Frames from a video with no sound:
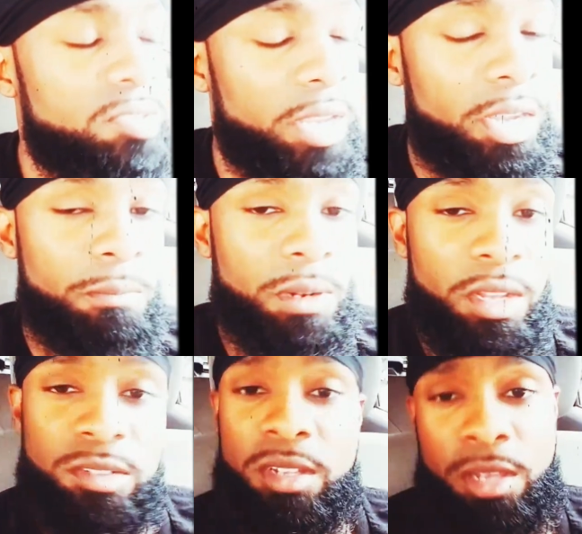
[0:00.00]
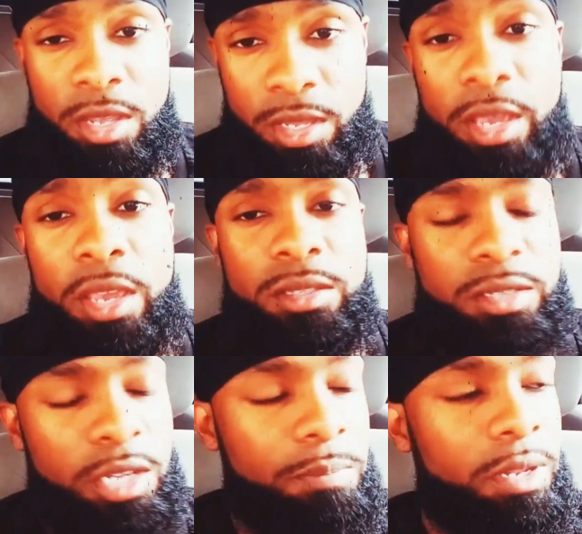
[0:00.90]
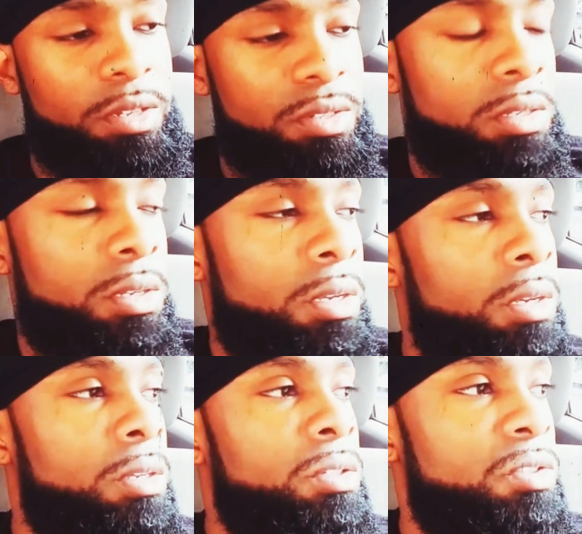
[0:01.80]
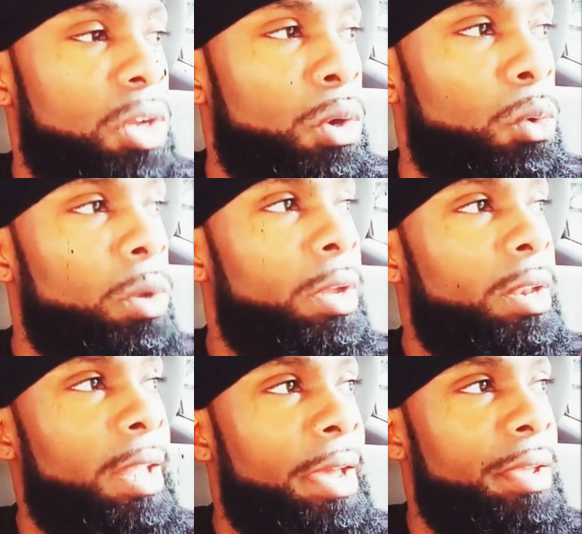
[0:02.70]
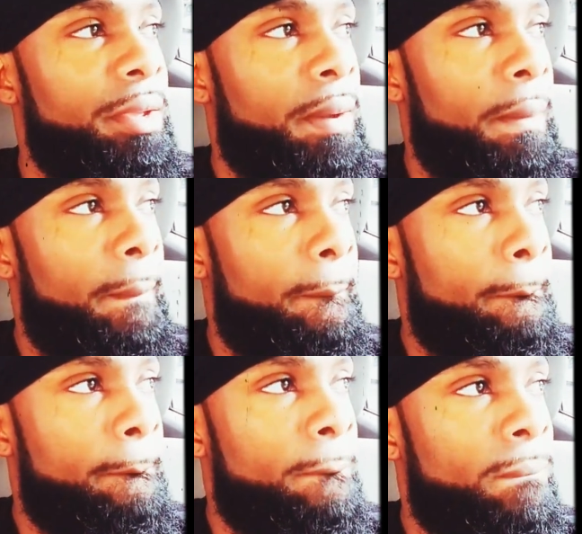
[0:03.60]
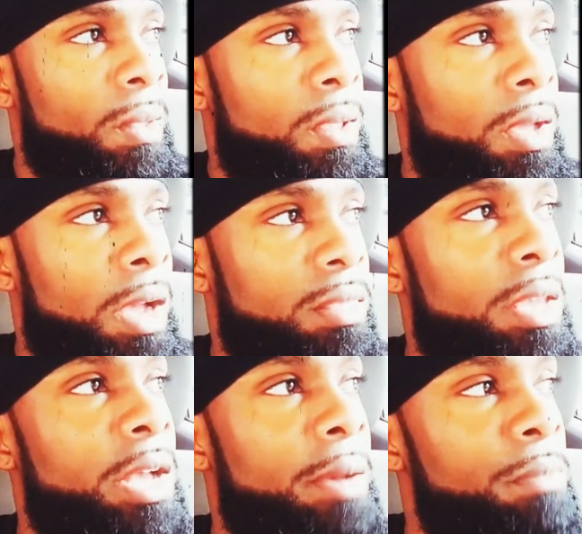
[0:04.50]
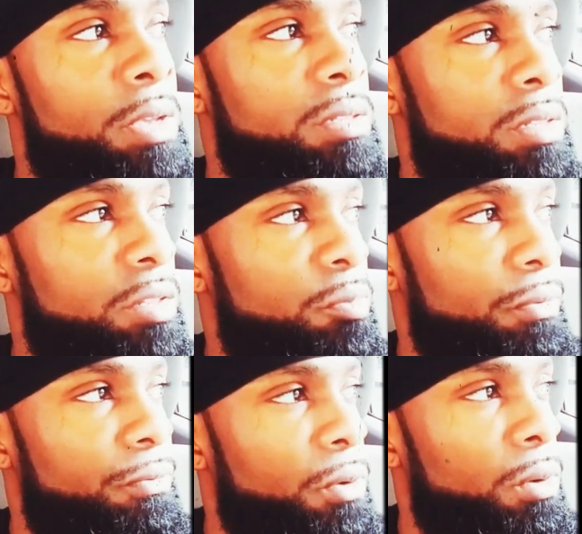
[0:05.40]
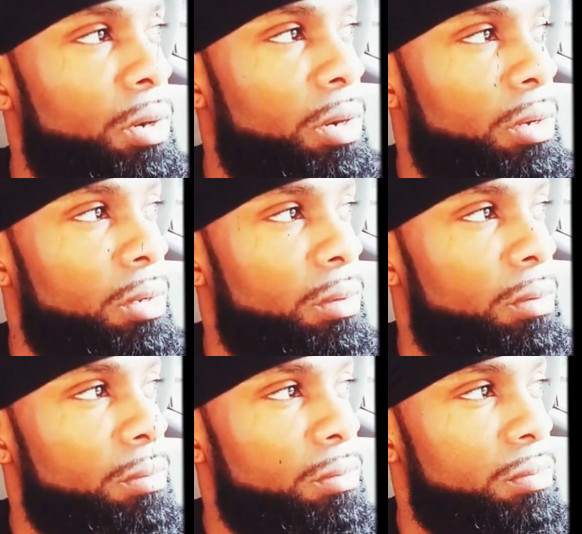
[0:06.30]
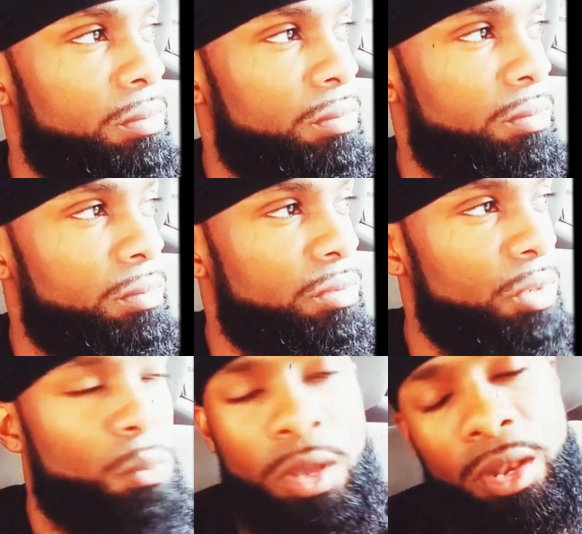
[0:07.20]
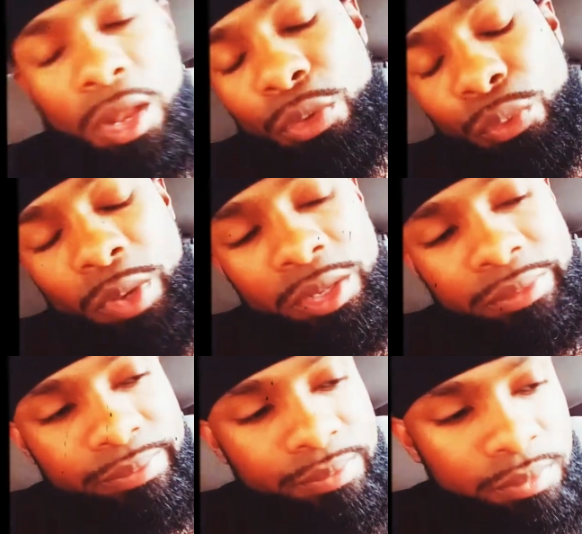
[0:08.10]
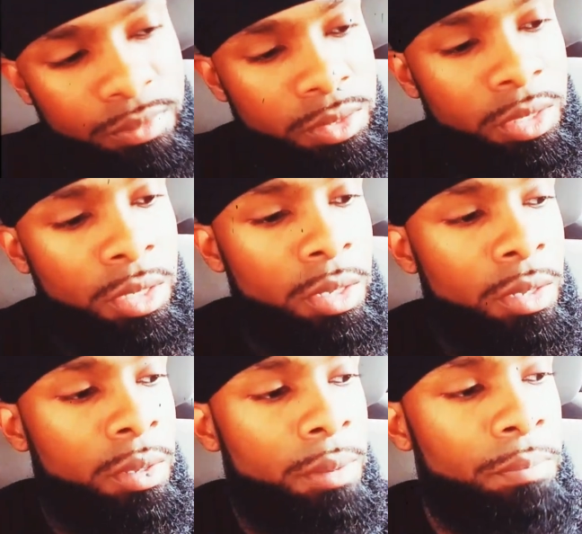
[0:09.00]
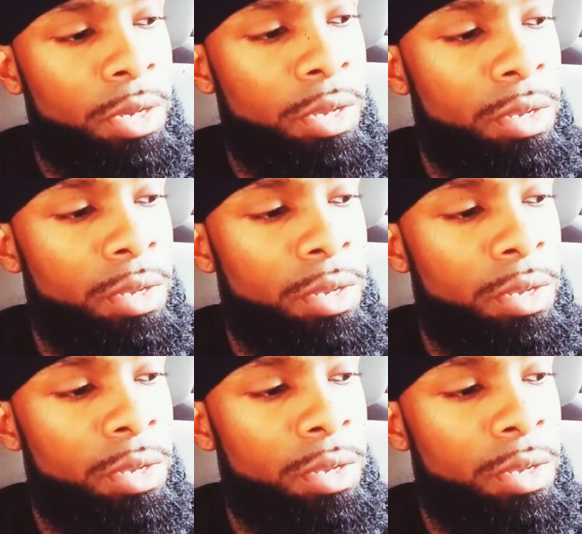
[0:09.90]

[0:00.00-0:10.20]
place and can take place. So like I think I mentioned this before somewhere along the way. But